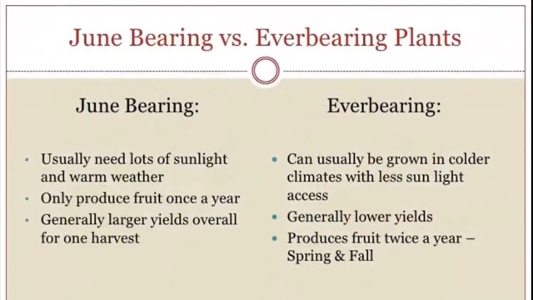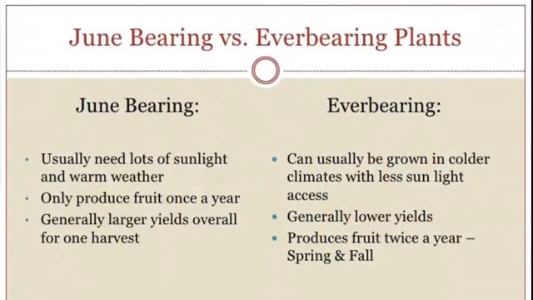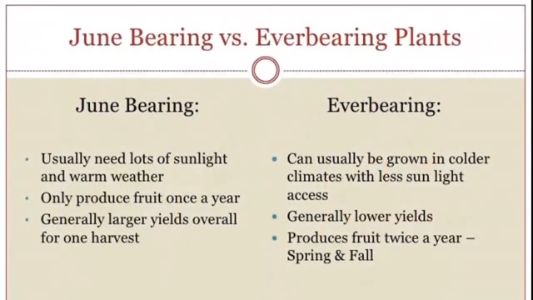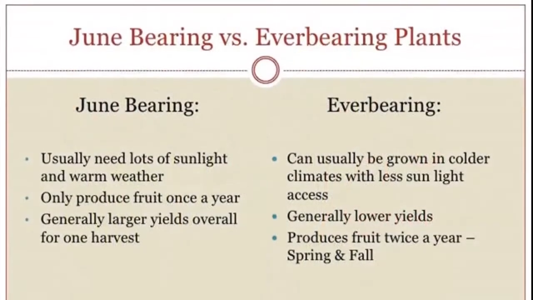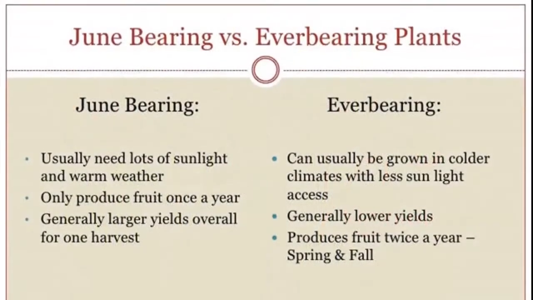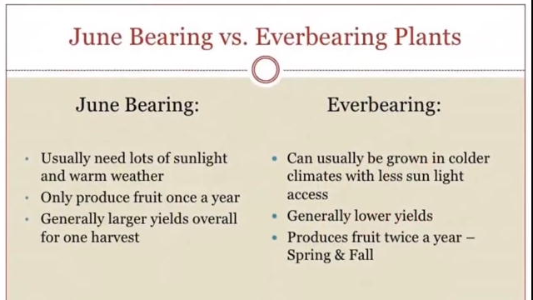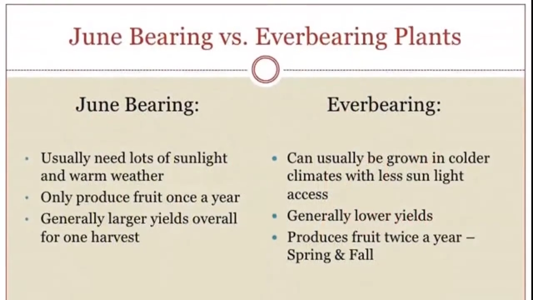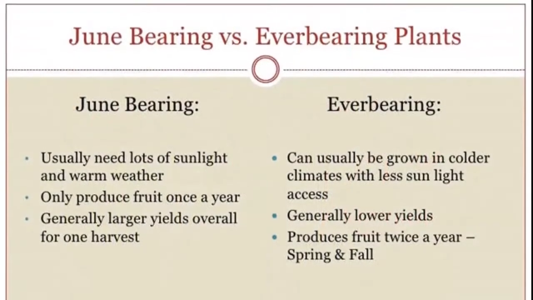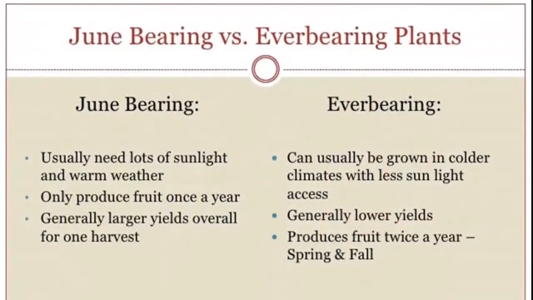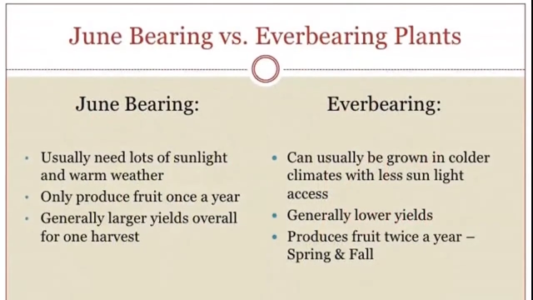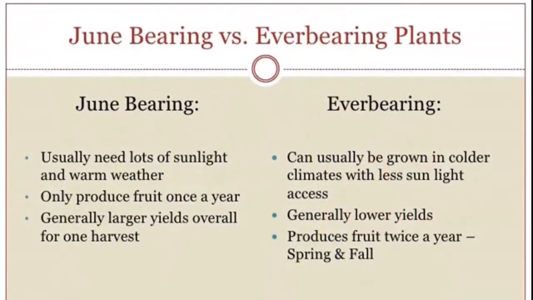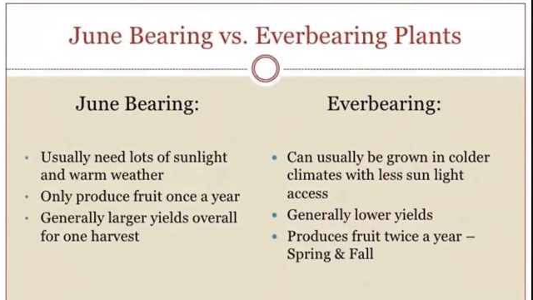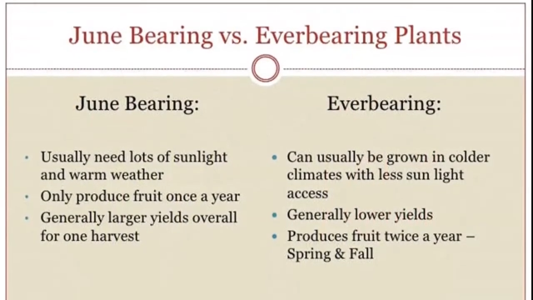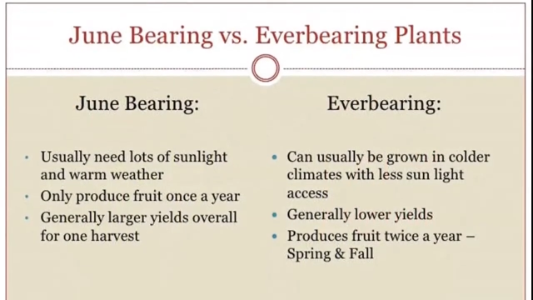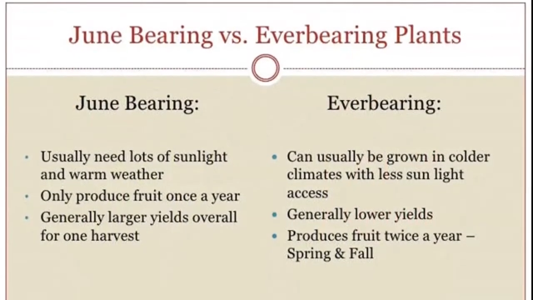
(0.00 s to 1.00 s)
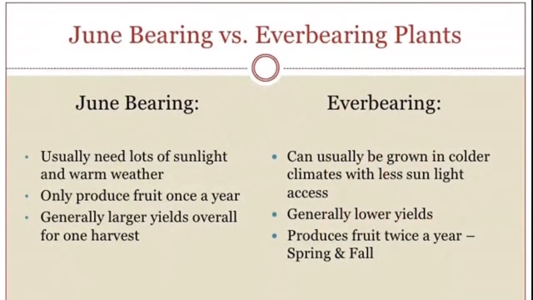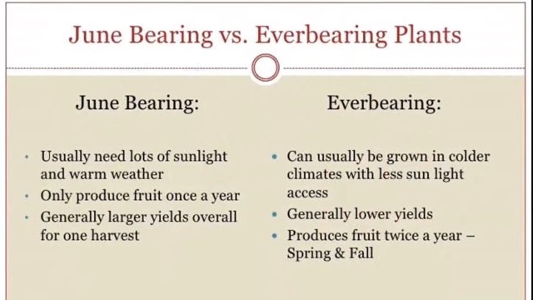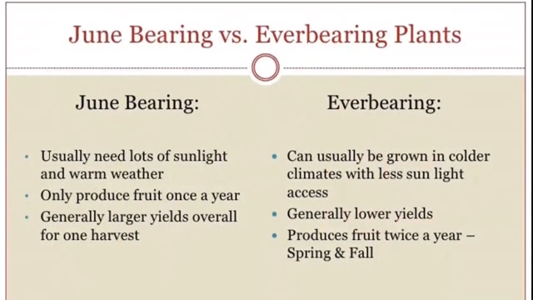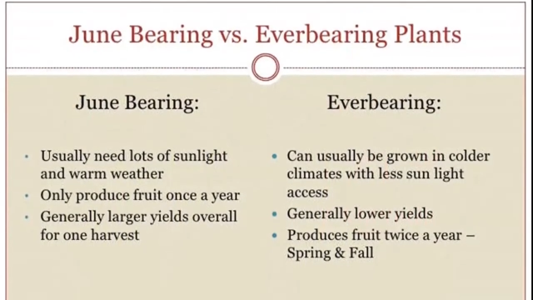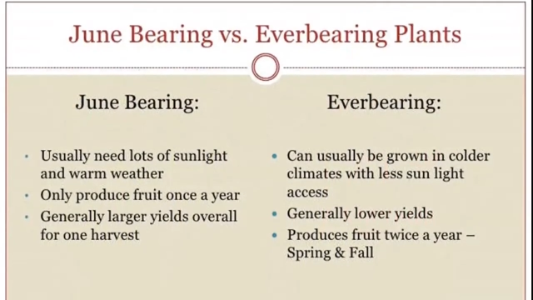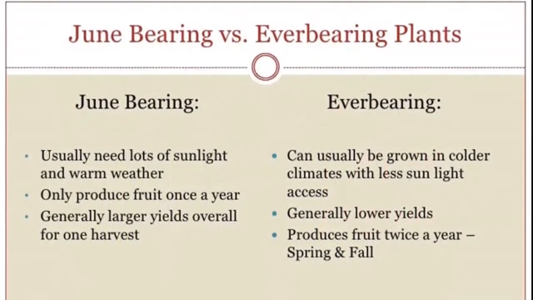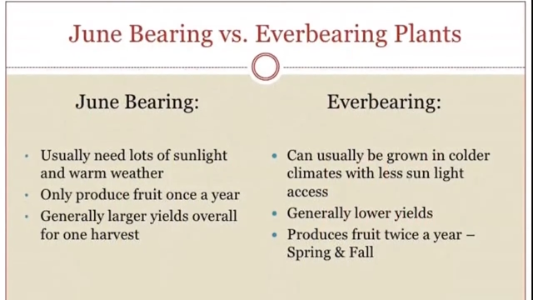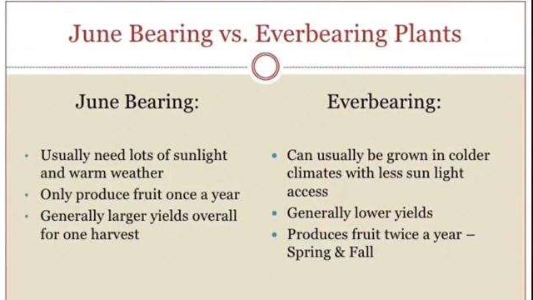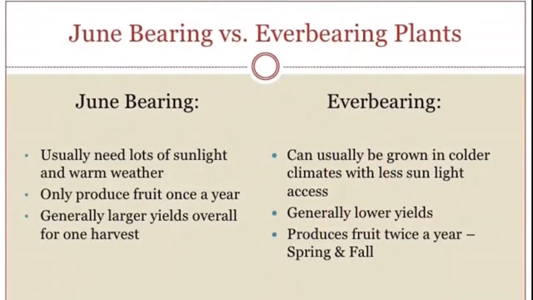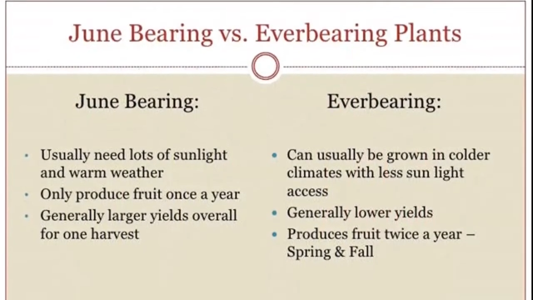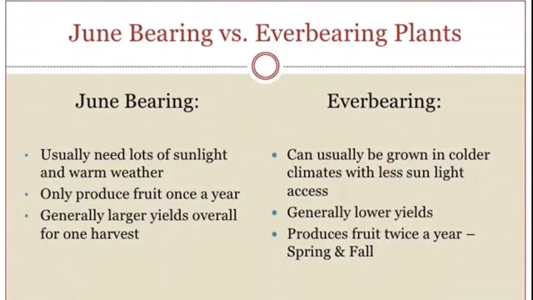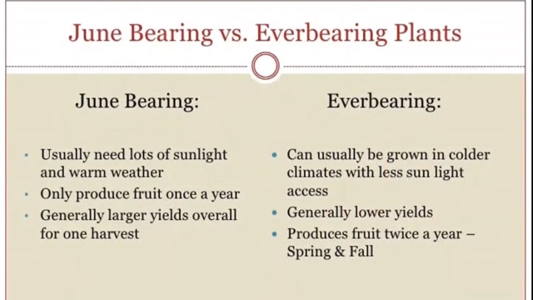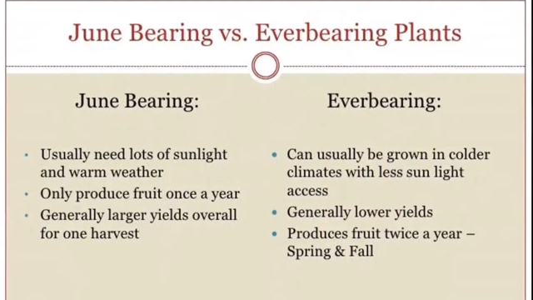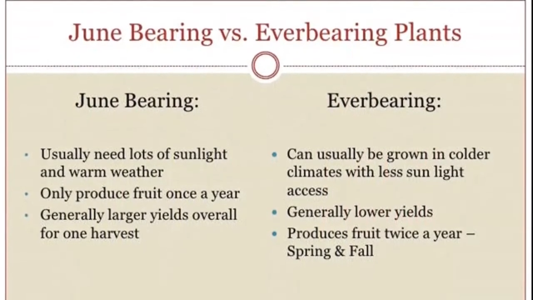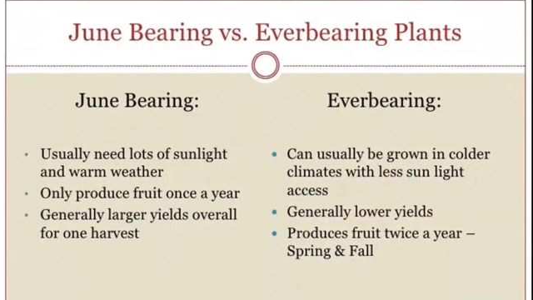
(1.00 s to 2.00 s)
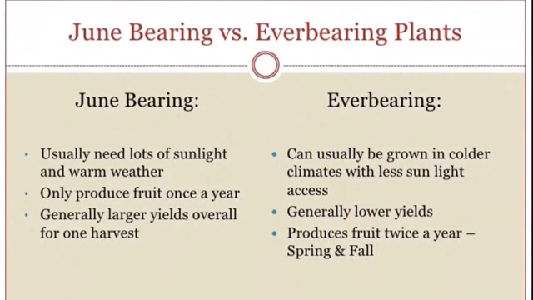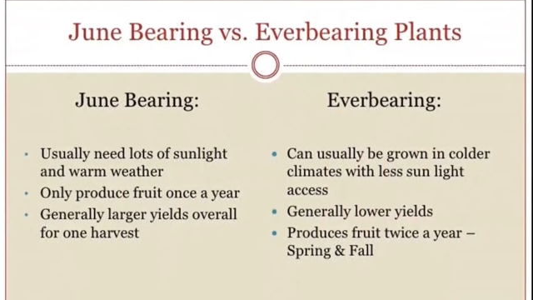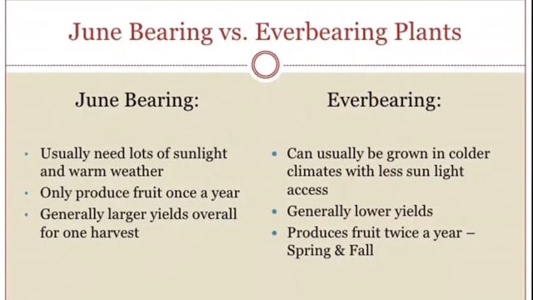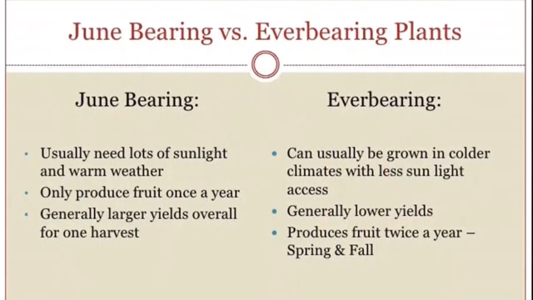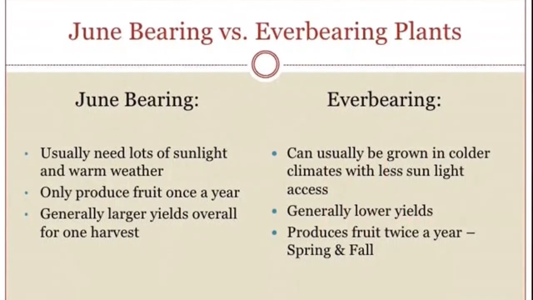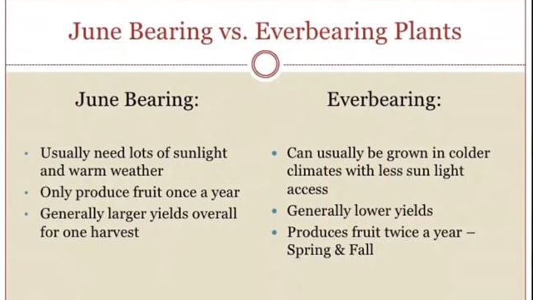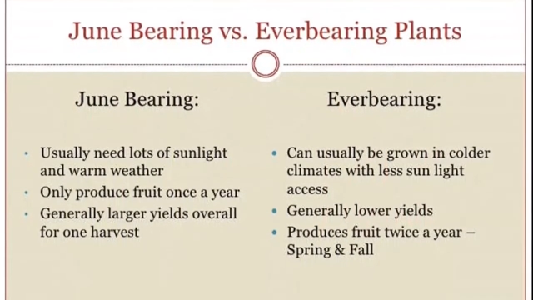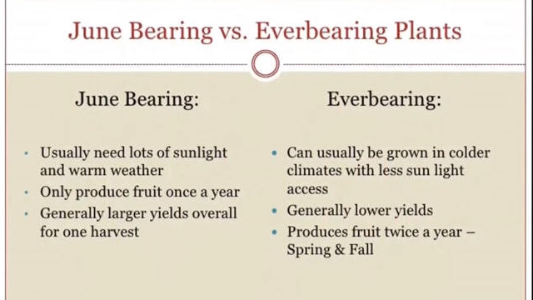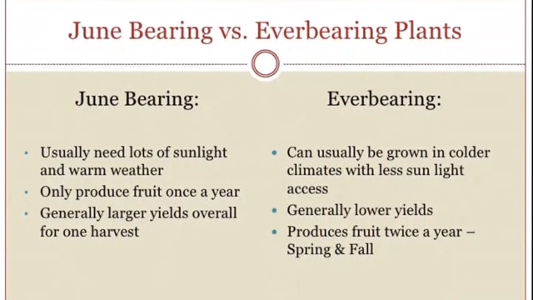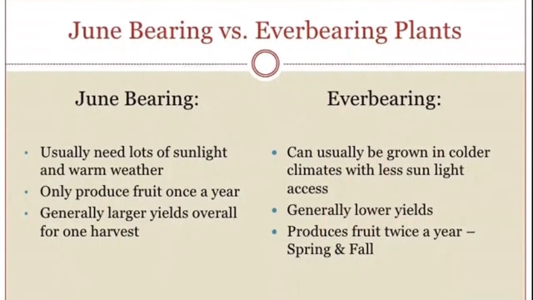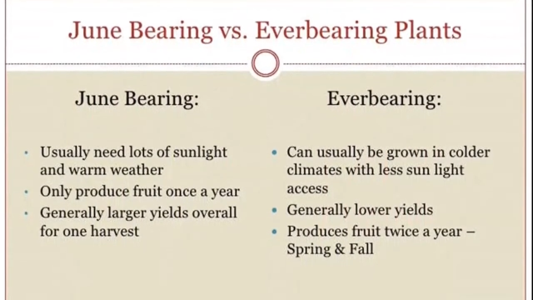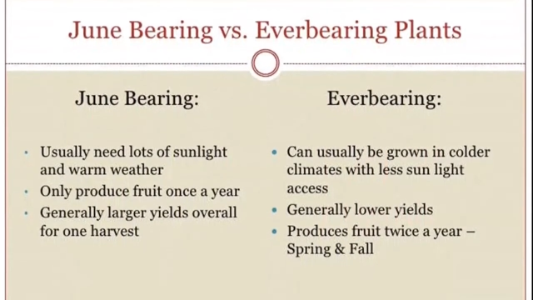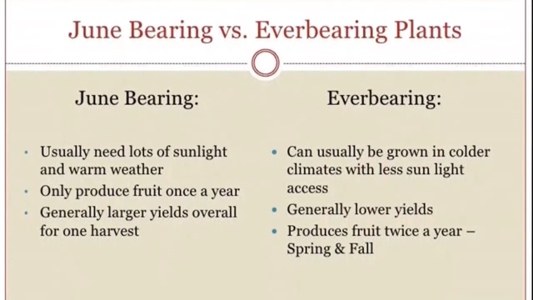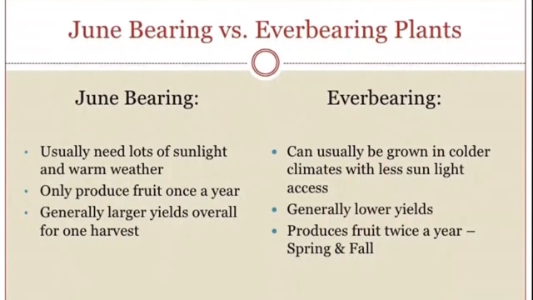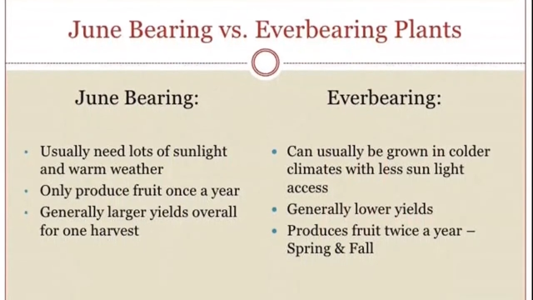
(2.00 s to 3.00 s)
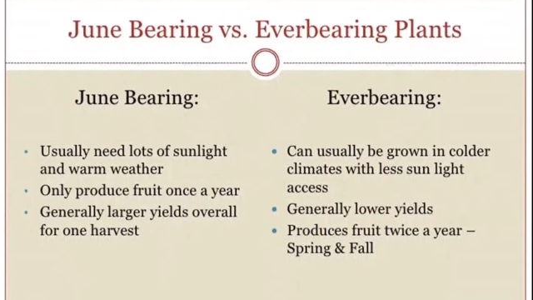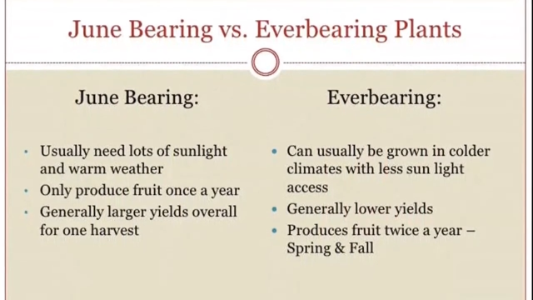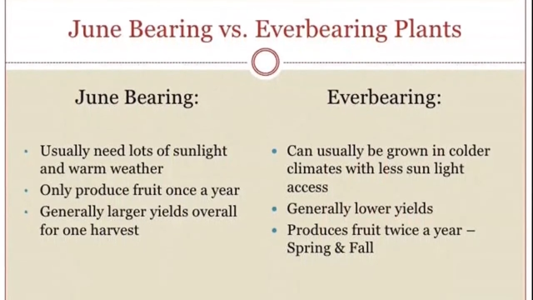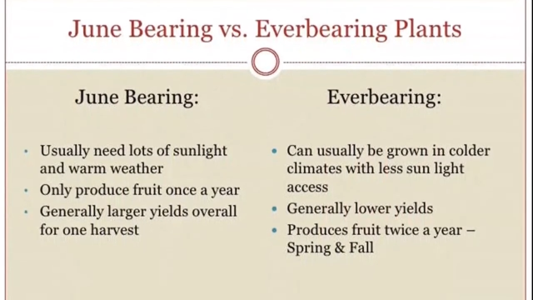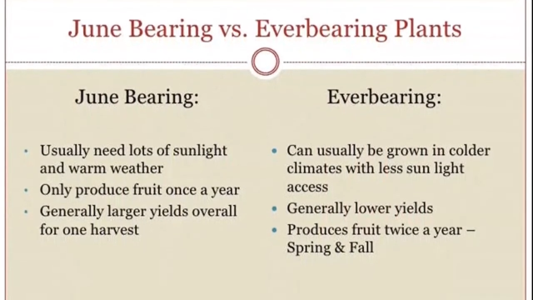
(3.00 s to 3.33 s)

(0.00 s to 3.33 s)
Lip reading: Nobody's mouth can be seen.